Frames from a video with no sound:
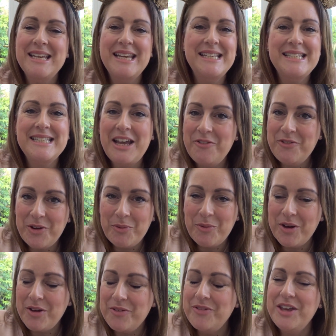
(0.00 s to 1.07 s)
It's definitely
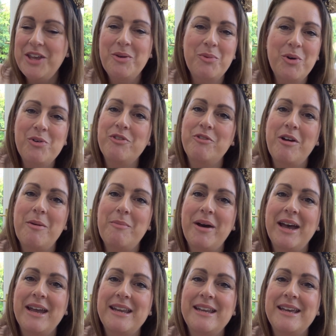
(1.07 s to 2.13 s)
worth it. You won't regret
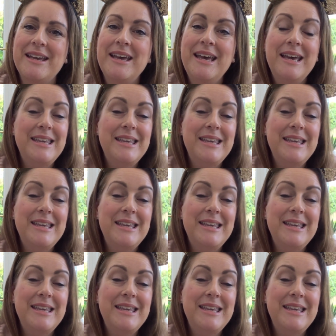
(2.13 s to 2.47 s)
buying it.